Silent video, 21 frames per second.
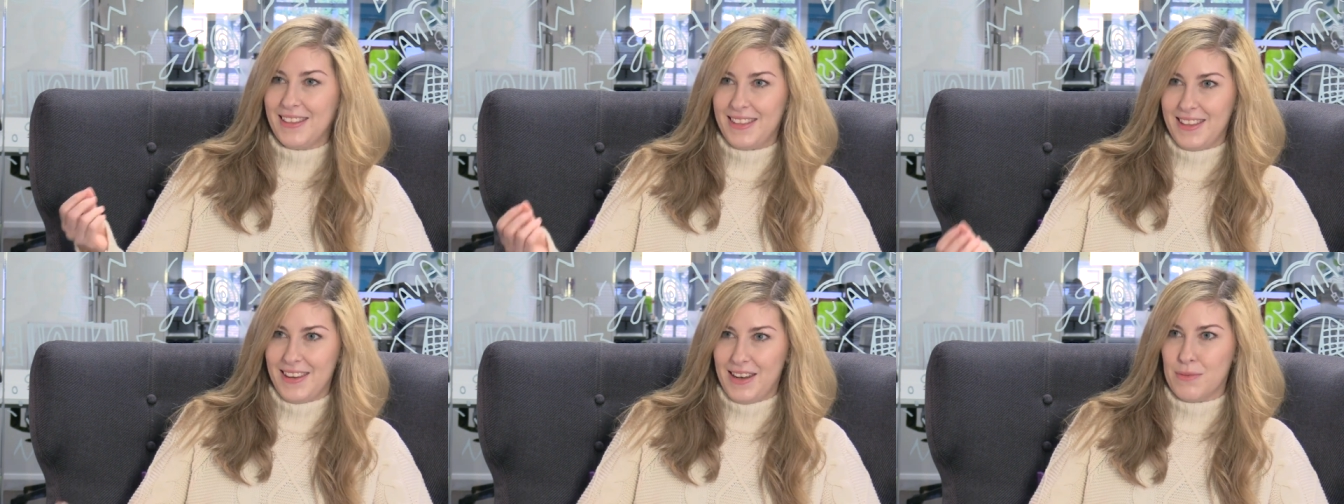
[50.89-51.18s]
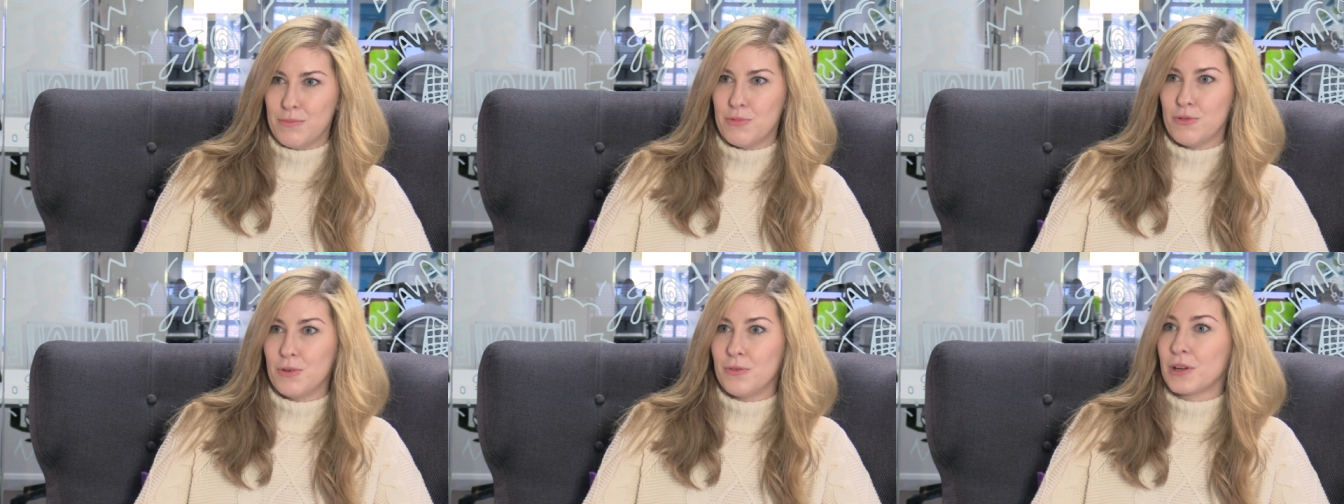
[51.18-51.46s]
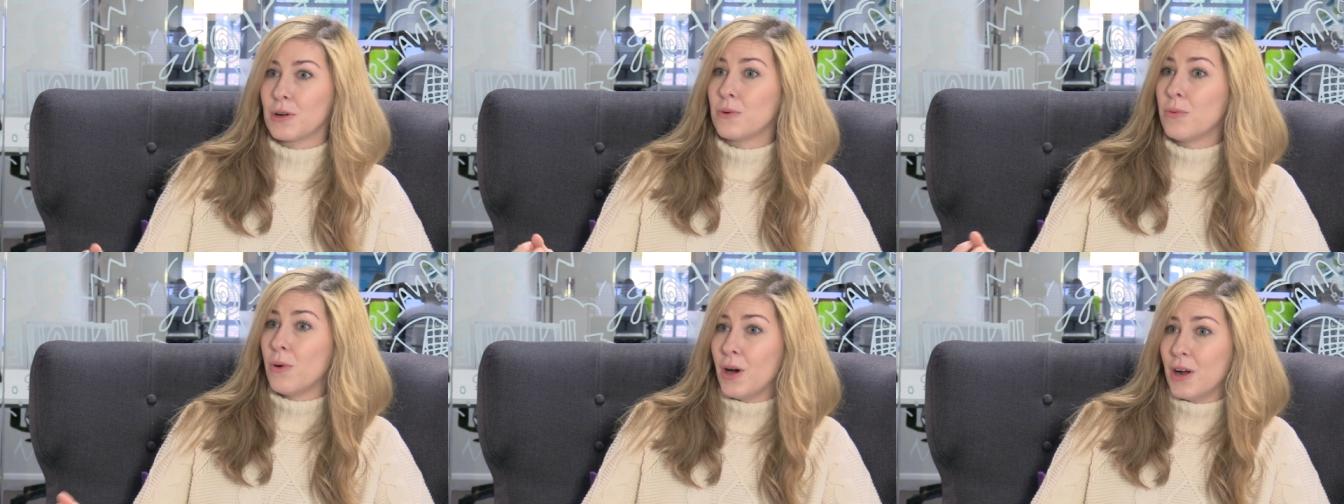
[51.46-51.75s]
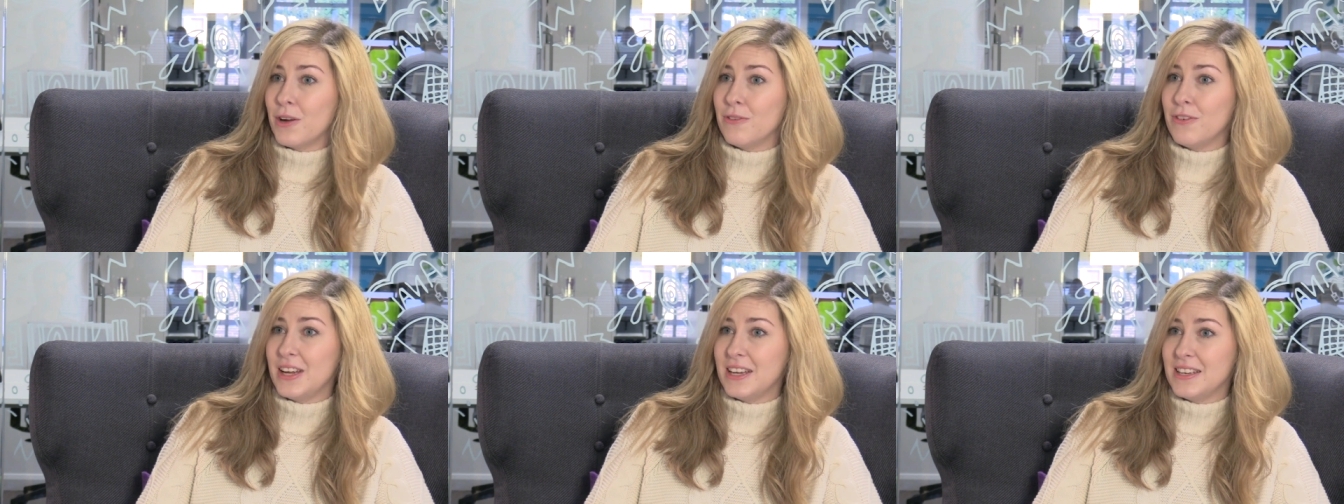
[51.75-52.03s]
the number of
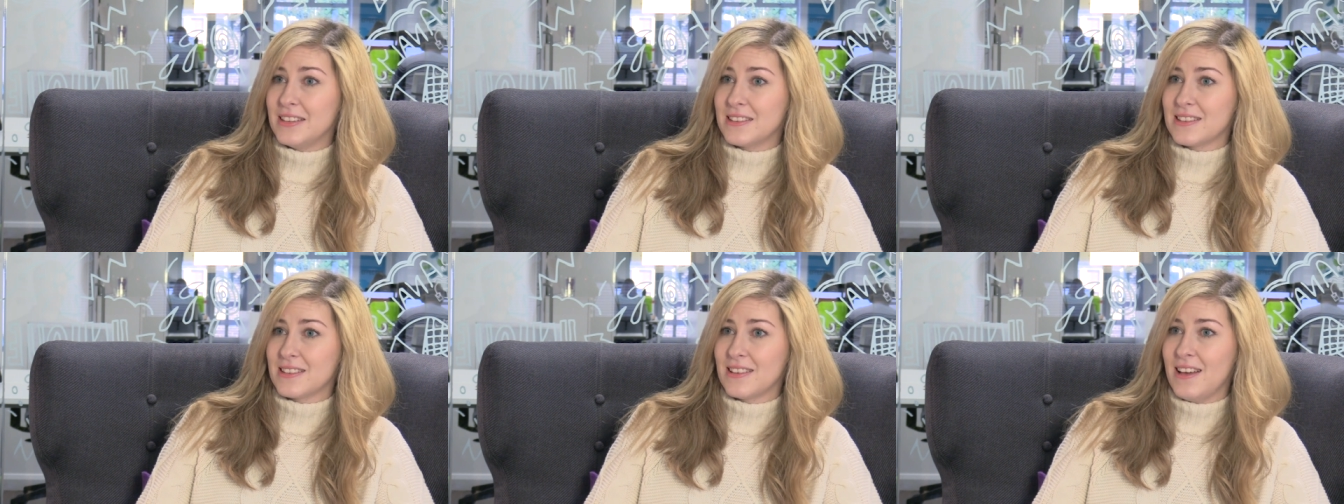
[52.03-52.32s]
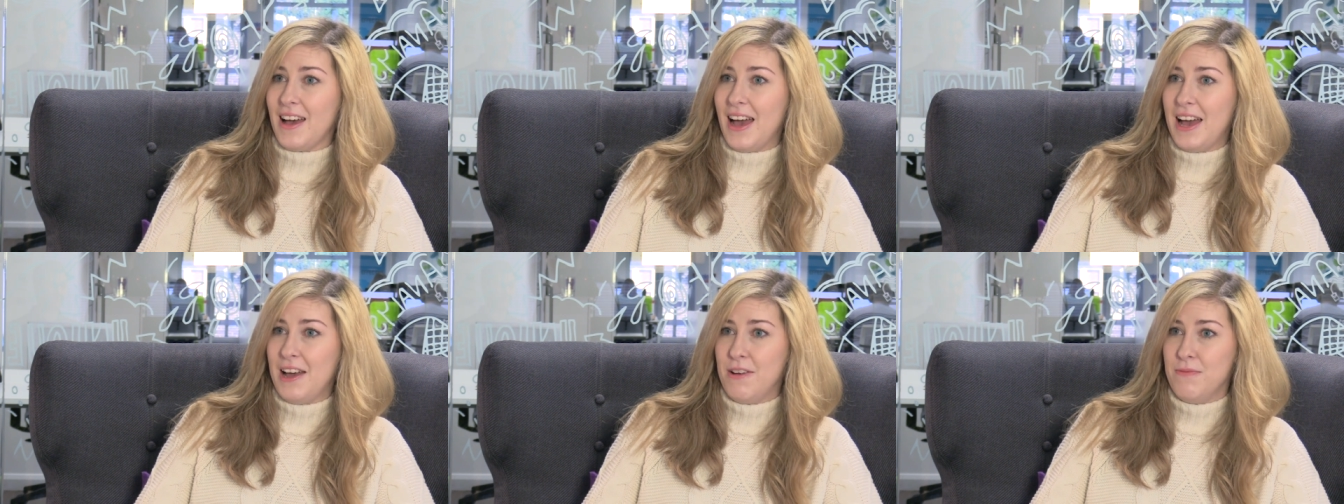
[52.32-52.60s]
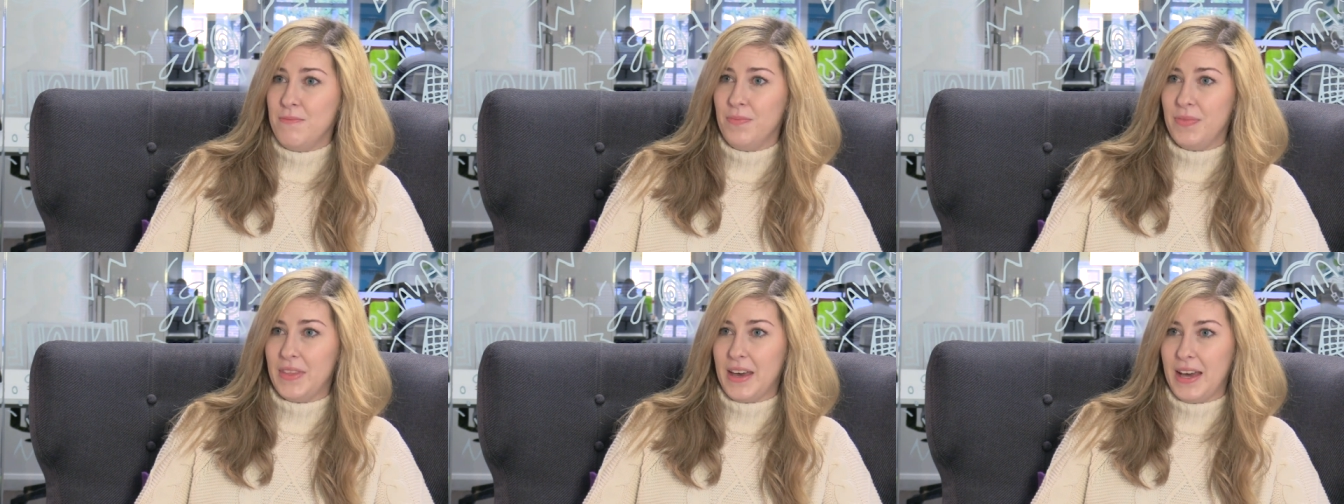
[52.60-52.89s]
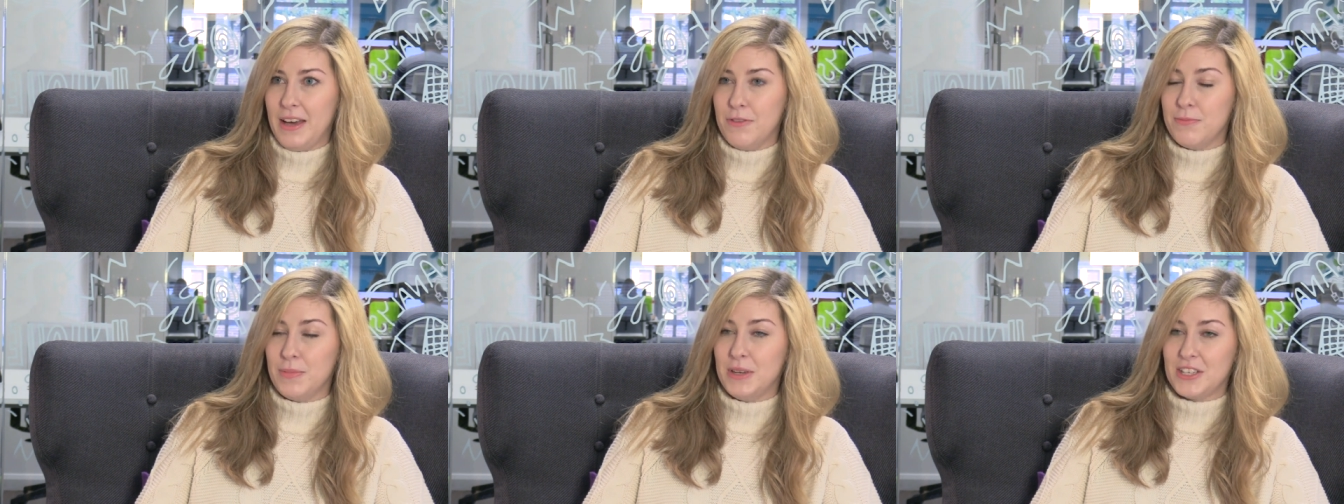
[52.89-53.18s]
inquiries
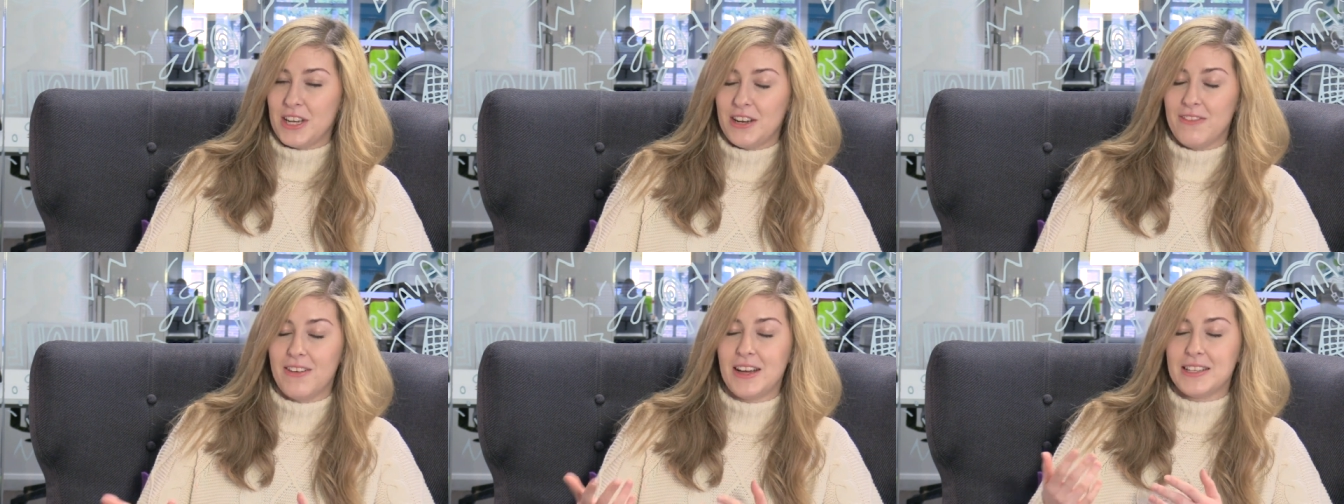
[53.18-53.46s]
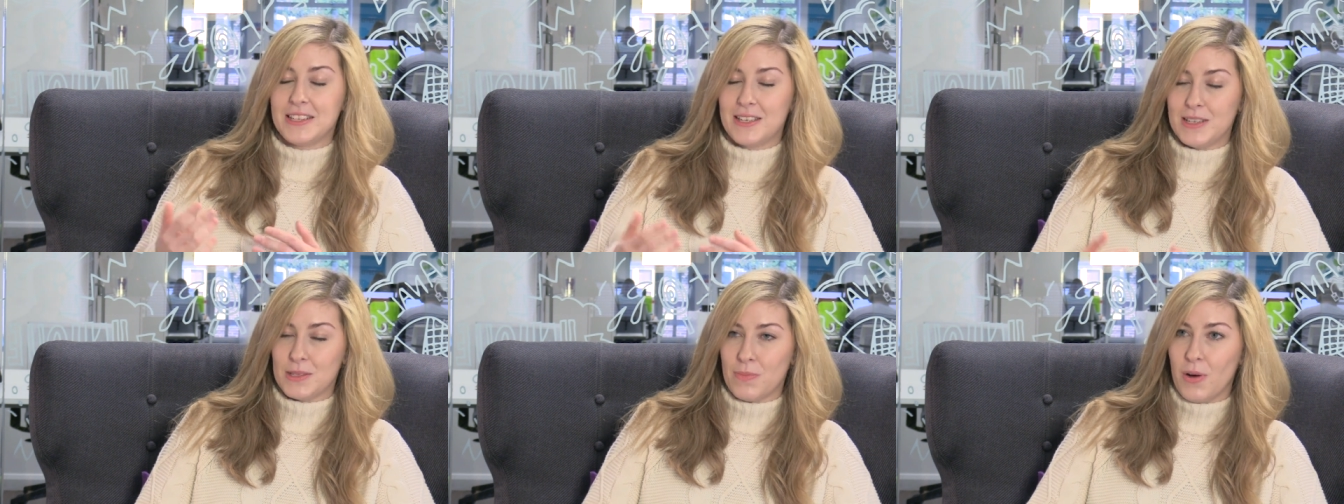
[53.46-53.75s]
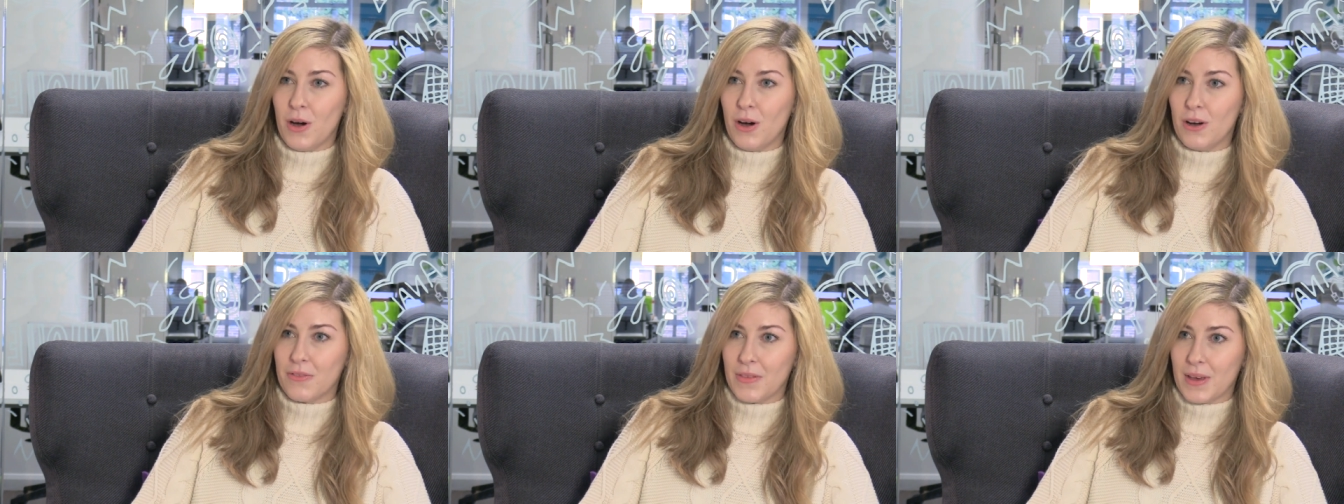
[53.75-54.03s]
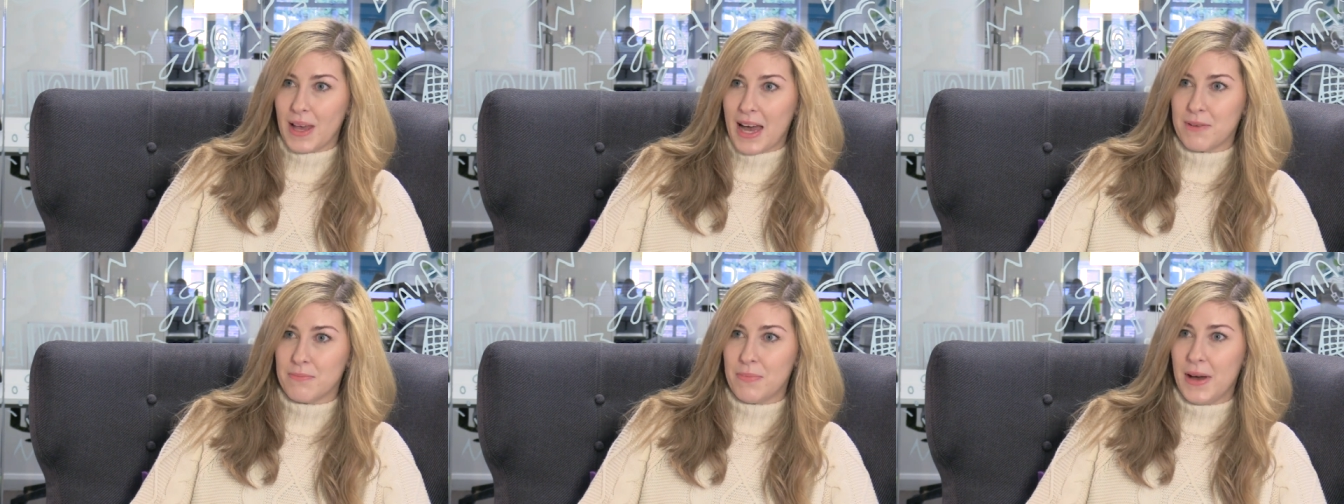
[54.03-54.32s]
that have been generated as part of
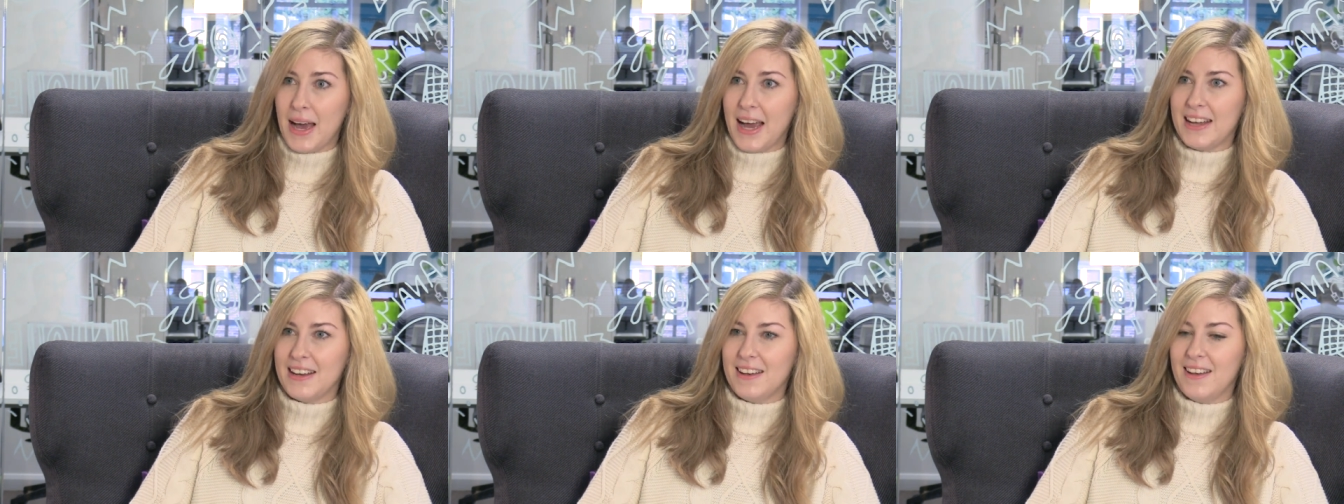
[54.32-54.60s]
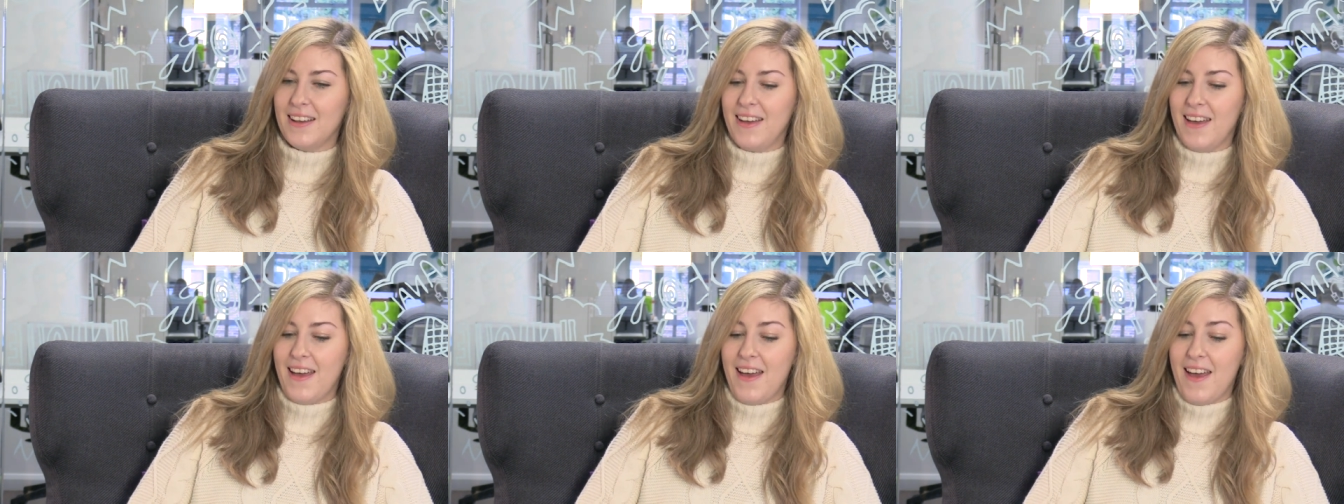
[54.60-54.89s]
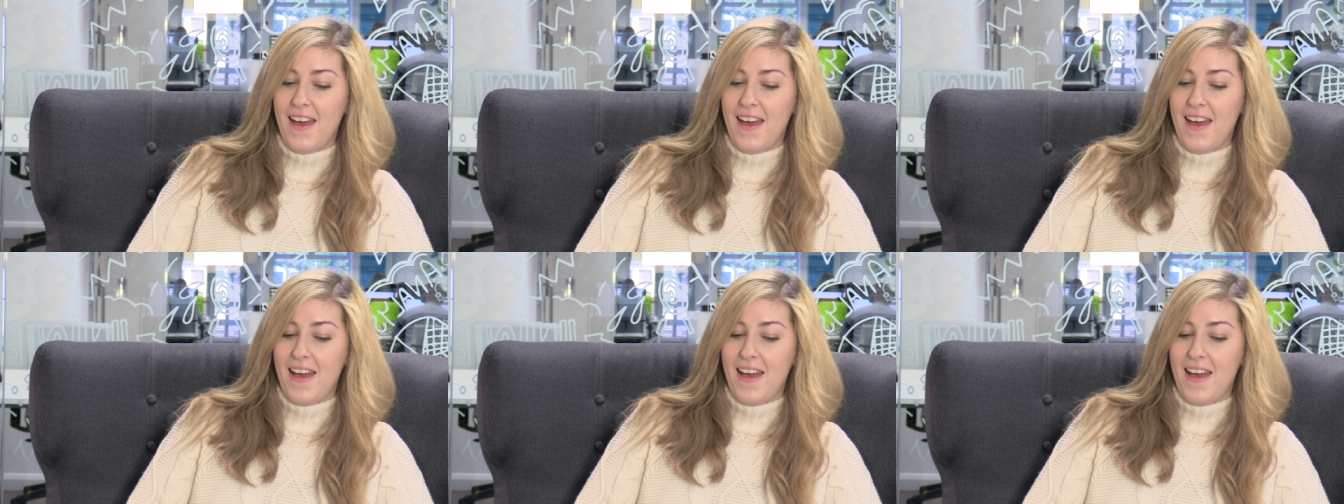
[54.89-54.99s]
the campaign.